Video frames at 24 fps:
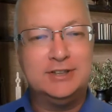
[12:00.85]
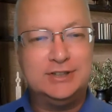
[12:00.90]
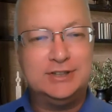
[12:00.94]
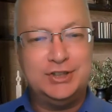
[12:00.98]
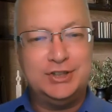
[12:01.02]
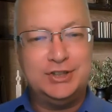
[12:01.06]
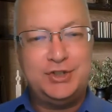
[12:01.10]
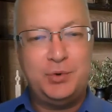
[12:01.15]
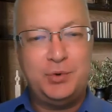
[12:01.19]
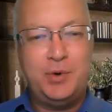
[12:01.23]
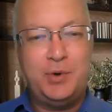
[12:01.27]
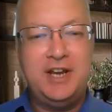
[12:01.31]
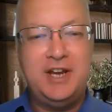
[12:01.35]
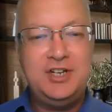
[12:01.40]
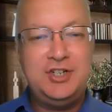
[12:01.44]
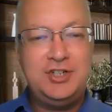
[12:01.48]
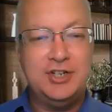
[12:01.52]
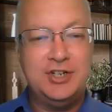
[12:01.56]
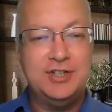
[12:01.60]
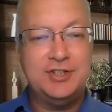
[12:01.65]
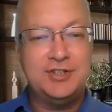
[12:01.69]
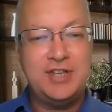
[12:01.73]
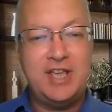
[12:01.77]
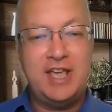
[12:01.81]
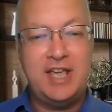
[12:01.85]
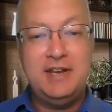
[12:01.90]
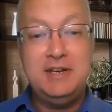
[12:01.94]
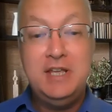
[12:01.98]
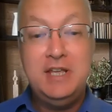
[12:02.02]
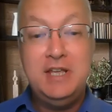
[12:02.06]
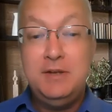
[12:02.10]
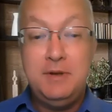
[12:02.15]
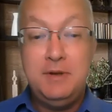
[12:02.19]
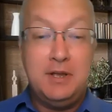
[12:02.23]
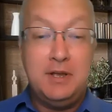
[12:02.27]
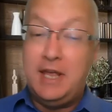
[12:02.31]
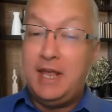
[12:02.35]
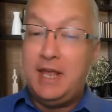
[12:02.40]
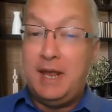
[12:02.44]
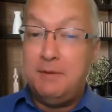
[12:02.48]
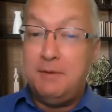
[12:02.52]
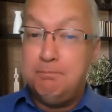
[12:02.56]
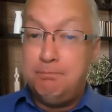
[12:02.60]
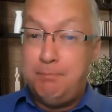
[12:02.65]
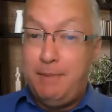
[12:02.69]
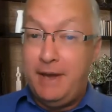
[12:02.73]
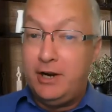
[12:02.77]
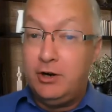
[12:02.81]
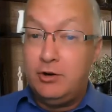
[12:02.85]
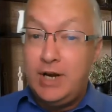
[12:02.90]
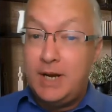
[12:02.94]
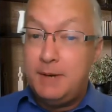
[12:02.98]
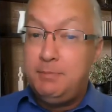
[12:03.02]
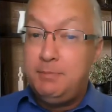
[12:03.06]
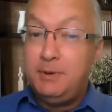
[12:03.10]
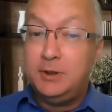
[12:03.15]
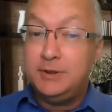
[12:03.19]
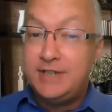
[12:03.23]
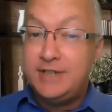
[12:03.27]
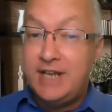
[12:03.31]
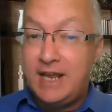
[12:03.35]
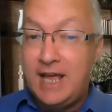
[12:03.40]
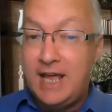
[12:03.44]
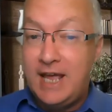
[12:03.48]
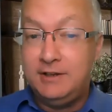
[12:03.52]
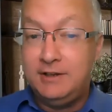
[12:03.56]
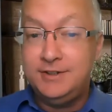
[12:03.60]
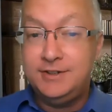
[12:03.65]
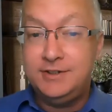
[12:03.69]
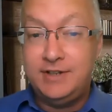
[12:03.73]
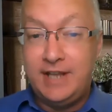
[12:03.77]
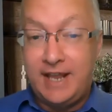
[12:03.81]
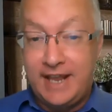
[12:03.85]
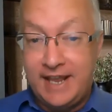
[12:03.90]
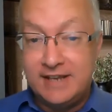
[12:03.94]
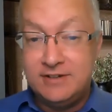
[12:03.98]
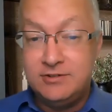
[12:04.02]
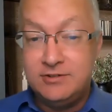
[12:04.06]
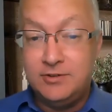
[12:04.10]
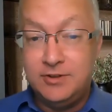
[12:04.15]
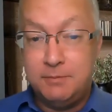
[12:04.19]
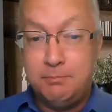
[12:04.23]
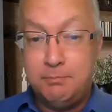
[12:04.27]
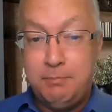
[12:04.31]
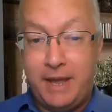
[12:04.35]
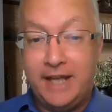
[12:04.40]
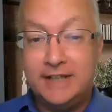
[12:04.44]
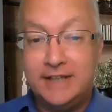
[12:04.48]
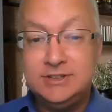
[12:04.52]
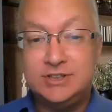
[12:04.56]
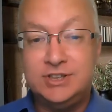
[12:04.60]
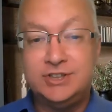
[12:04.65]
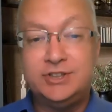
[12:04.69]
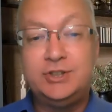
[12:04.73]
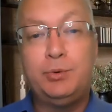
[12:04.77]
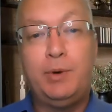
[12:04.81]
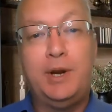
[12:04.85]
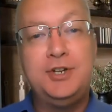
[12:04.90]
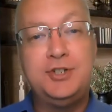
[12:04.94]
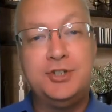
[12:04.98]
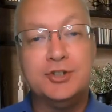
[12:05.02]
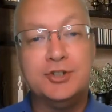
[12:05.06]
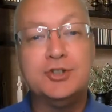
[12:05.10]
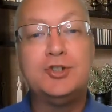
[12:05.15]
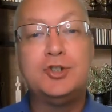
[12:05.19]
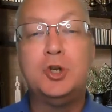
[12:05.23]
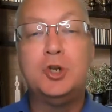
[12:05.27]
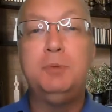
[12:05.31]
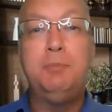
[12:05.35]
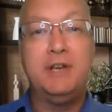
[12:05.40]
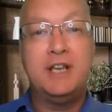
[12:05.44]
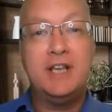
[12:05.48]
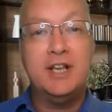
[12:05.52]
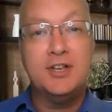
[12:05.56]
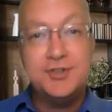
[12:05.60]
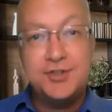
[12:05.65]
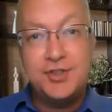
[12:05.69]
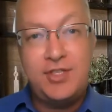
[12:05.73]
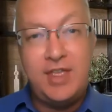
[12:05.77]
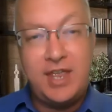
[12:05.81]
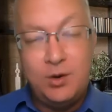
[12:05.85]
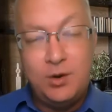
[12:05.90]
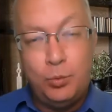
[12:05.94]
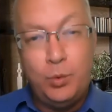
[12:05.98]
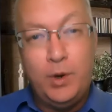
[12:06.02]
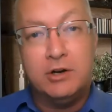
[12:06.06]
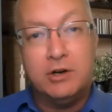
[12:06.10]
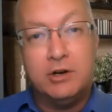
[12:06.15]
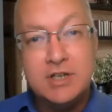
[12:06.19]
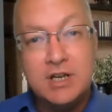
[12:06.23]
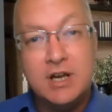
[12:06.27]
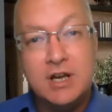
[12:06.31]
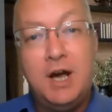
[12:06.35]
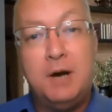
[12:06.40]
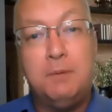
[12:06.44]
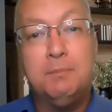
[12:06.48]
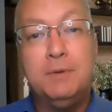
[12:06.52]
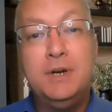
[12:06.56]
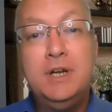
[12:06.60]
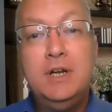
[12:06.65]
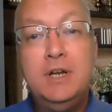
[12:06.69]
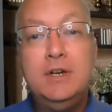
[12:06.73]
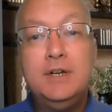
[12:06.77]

situations, and better able to handle the bad situations too, because they will come.